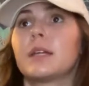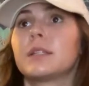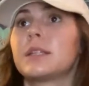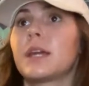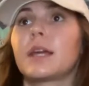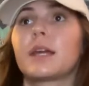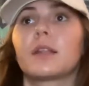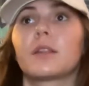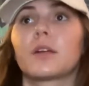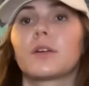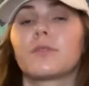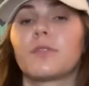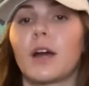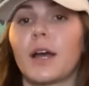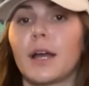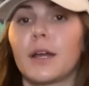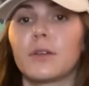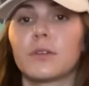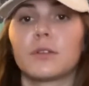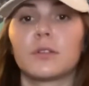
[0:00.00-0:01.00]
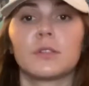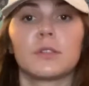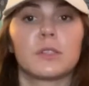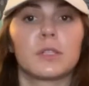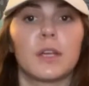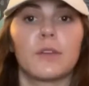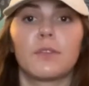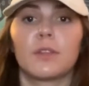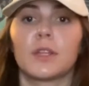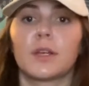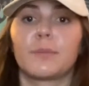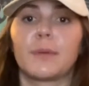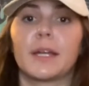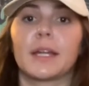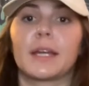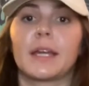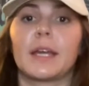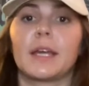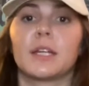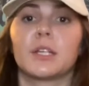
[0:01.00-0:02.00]
taking their vitals, giving their
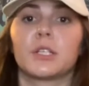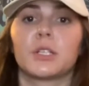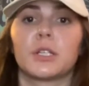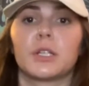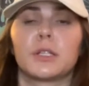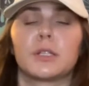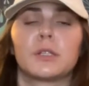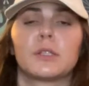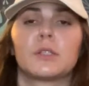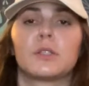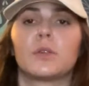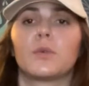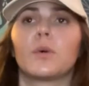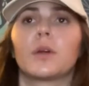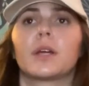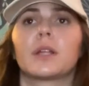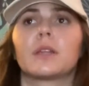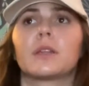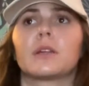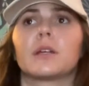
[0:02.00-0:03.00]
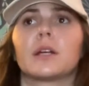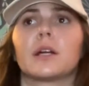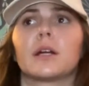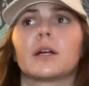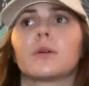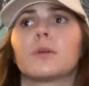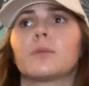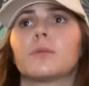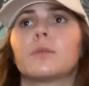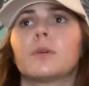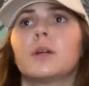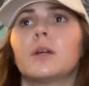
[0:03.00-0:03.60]
medications, doing their